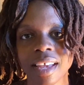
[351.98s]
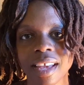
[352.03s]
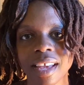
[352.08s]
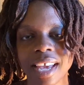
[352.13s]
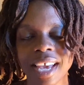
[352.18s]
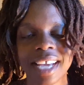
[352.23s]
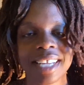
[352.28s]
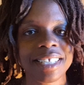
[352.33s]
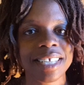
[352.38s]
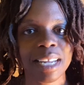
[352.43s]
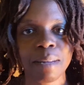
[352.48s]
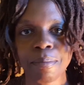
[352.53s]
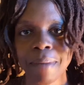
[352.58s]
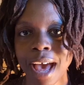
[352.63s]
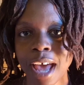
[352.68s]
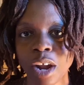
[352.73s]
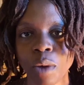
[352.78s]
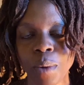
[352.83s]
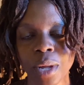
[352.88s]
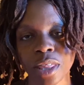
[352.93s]
it didn't
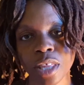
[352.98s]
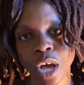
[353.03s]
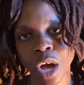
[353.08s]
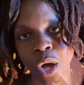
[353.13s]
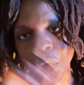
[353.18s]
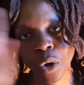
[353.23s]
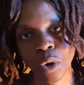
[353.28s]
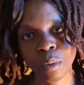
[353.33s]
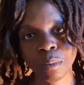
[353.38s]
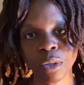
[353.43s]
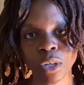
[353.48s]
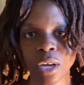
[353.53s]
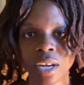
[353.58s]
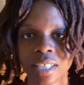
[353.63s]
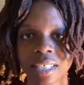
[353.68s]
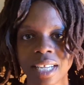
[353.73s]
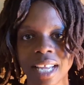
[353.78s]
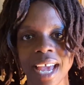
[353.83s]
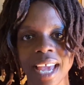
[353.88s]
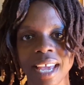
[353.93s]
matter what the home
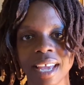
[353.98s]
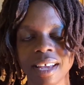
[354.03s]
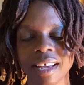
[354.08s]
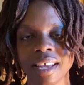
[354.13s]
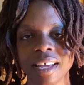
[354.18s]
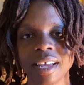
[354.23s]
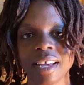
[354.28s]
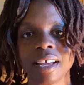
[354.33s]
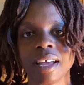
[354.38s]
looked like.